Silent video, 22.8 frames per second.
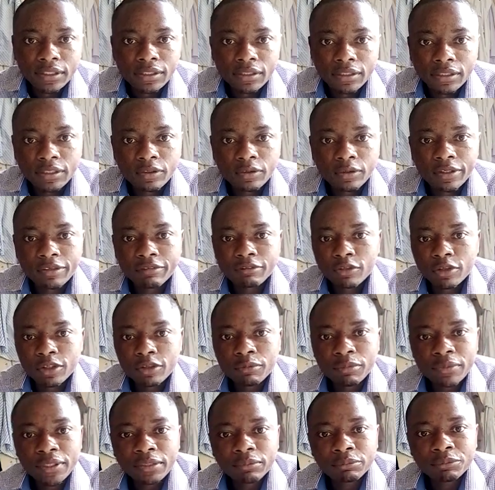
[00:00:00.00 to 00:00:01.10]
Hello everyone,
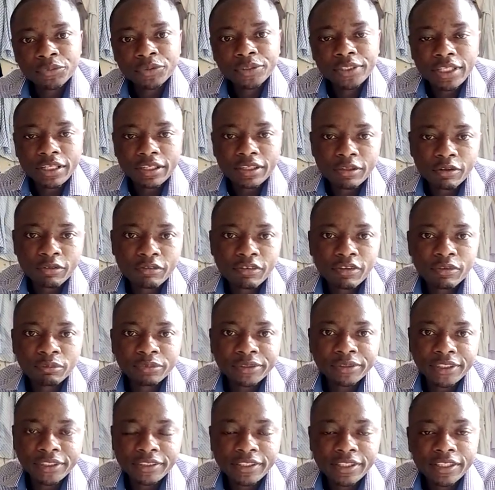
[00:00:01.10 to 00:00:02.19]
my name is Kelvin
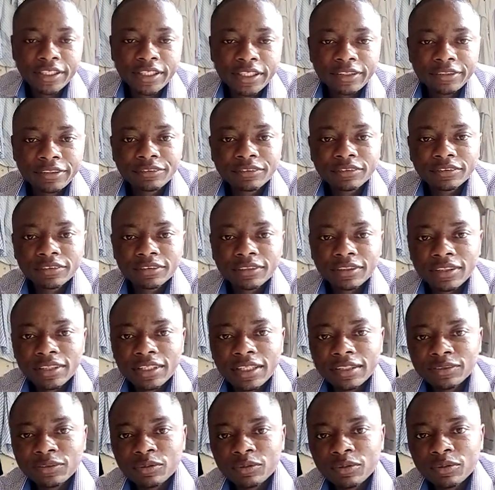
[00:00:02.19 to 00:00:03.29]
Msendeka,
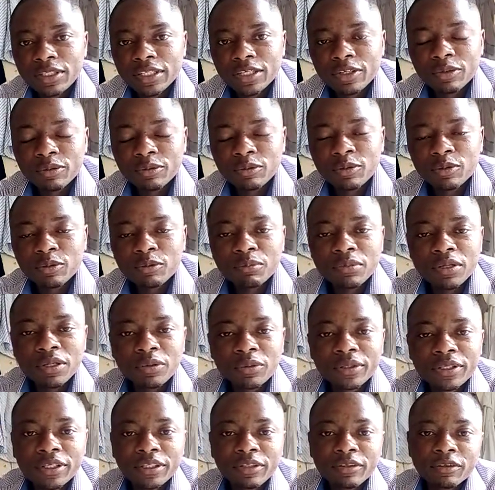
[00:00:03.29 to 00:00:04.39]
and today we'll be
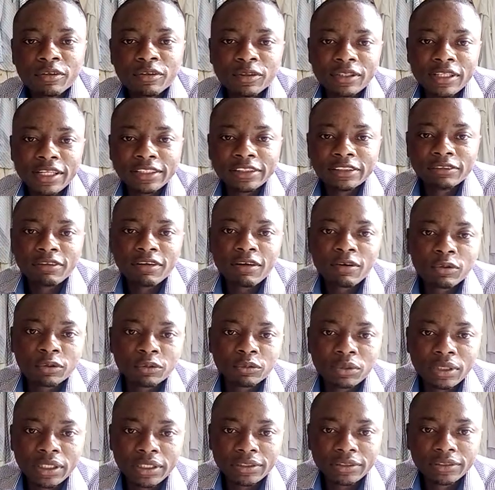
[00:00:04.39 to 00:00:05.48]
looking on antifungal
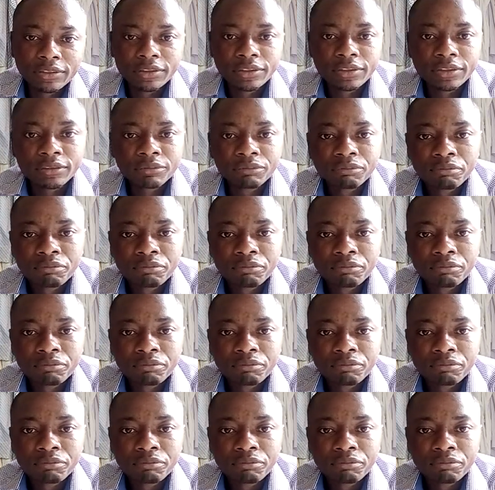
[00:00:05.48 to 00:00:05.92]
drugs.